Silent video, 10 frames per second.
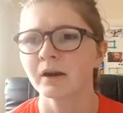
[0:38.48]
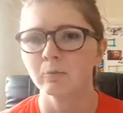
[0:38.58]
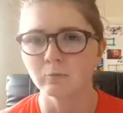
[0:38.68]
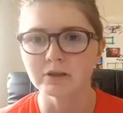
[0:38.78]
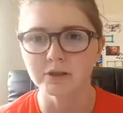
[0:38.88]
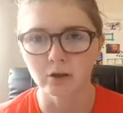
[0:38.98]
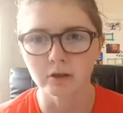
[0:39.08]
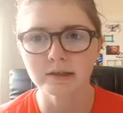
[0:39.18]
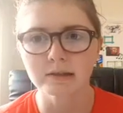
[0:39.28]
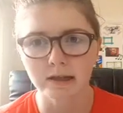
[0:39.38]
Will
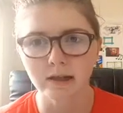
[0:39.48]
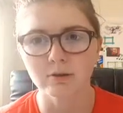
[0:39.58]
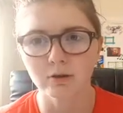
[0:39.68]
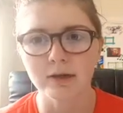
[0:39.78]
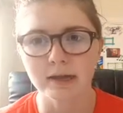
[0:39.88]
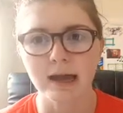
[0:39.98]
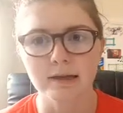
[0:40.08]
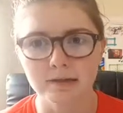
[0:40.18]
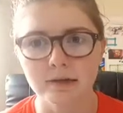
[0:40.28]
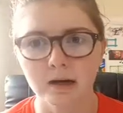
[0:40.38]
Solis. Like, I thought he
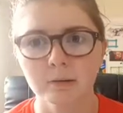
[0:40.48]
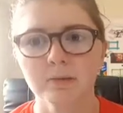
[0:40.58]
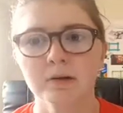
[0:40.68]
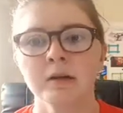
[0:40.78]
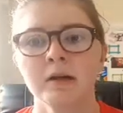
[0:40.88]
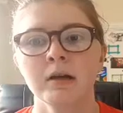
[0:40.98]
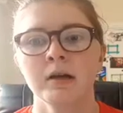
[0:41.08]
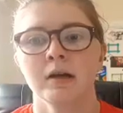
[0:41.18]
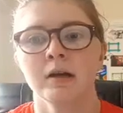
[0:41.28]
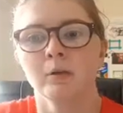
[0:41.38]
ended up
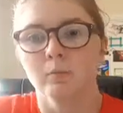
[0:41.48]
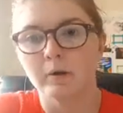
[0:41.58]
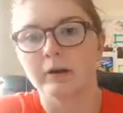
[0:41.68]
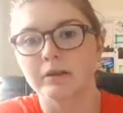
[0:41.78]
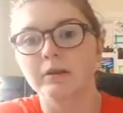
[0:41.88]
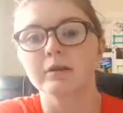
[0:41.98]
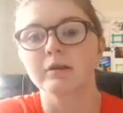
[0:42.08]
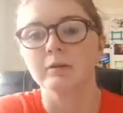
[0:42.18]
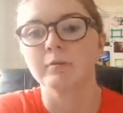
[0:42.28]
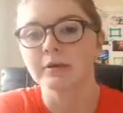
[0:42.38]
with
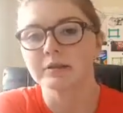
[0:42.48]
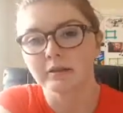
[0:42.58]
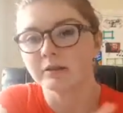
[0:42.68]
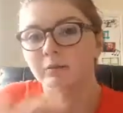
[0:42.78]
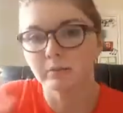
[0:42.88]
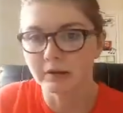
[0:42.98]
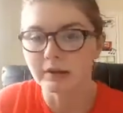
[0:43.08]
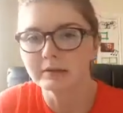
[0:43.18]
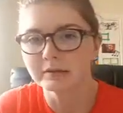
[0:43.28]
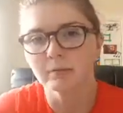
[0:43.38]
the person that Will
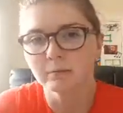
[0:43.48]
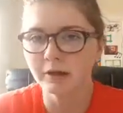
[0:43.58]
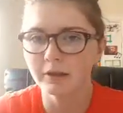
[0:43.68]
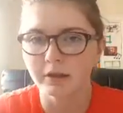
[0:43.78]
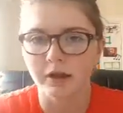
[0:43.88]
ends up with.